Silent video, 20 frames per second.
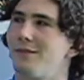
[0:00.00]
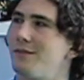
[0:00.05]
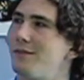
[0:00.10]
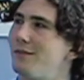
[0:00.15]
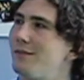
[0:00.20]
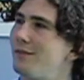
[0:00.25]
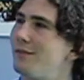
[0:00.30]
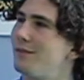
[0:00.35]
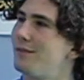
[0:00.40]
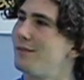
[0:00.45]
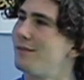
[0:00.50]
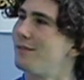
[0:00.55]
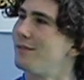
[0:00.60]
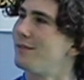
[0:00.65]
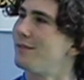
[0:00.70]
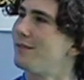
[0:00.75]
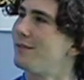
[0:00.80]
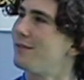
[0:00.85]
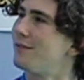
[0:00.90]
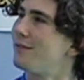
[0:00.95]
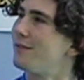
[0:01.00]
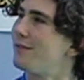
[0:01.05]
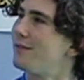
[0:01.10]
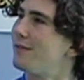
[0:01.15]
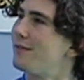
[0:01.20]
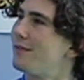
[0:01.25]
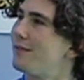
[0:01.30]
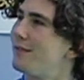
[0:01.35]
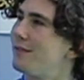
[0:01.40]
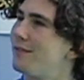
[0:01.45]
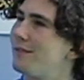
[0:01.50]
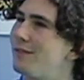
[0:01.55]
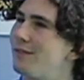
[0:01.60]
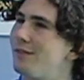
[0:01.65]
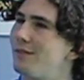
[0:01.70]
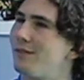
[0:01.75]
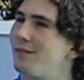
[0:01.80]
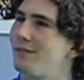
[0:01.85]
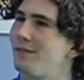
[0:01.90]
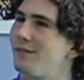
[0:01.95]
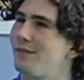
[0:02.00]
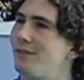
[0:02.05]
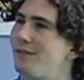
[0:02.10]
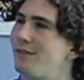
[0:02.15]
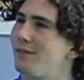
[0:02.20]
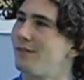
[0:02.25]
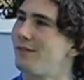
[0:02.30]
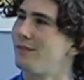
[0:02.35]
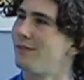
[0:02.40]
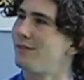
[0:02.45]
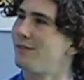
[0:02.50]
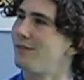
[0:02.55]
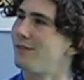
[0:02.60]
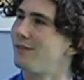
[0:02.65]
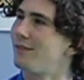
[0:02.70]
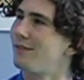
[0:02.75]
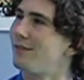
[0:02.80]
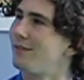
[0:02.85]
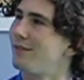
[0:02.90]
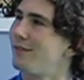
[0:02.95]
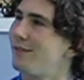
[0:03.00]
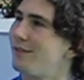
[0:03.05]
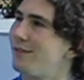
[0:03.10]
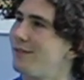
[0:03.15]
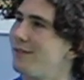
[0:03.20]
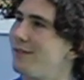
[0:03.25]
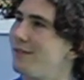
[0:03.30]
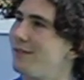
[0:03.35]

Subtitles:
[no speech]